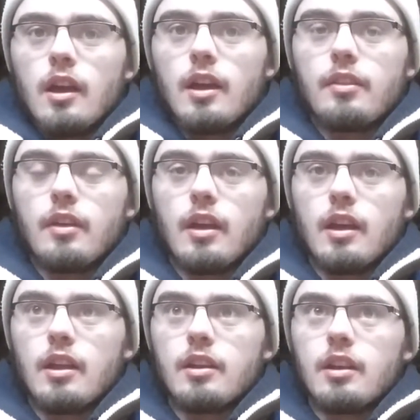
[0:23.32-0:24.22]
And
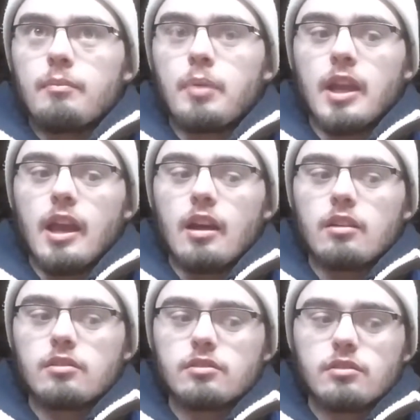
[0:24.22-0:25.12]
then Big
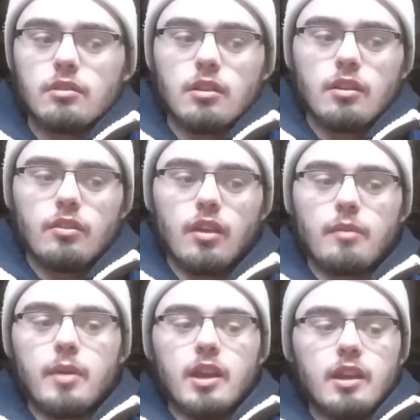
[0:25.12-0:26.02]
Al's, they
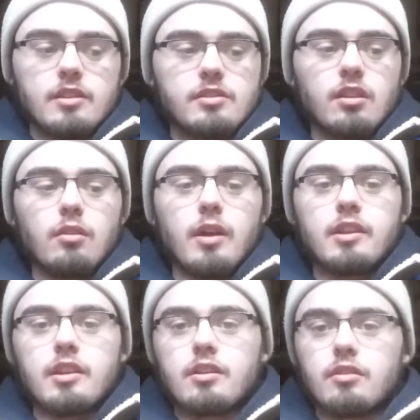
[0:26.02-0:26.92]
make a
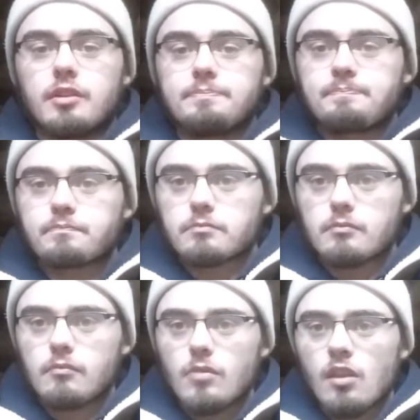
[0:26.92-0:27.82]
silhouette decoy.
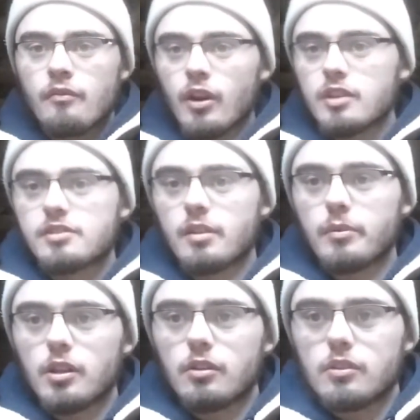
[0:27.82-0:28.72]
Very
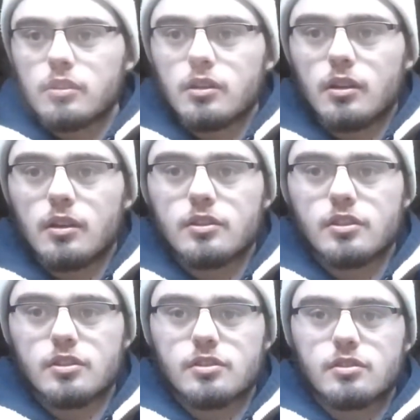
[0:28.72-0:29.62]
similar,
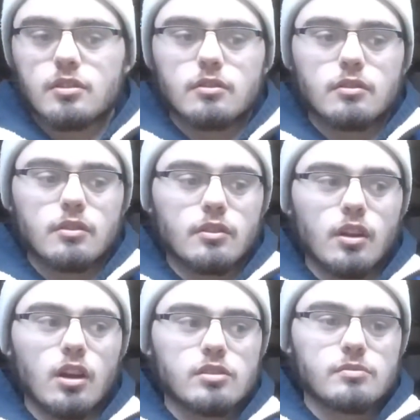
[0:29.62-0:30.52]
just
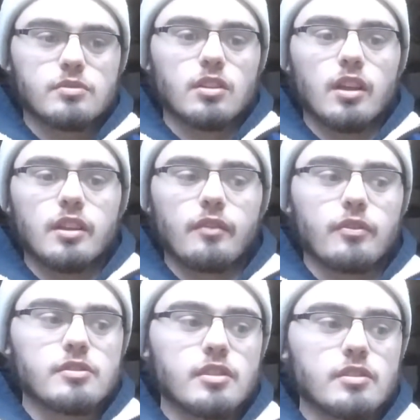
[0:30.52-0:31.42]
there are some slight
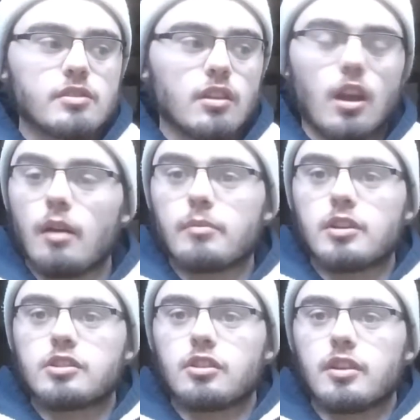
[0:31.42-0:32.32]
differences, and I'm going
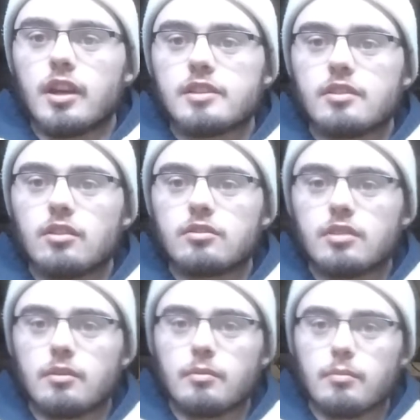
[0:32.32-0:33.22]
to show you guys
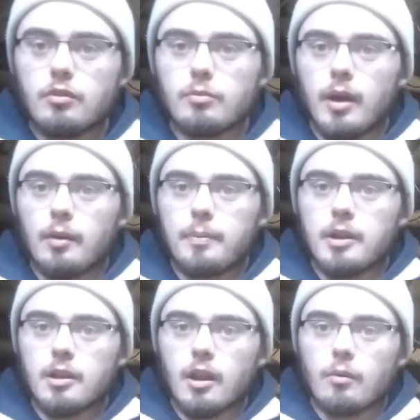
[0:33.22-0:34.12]
those and do my
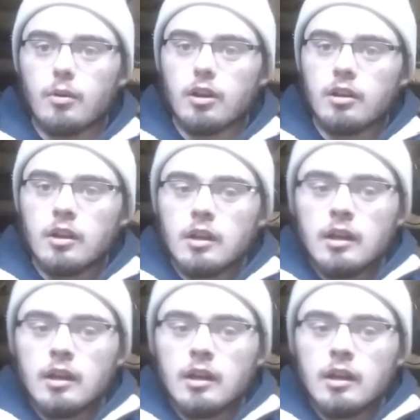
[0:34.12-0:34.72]
opinion on what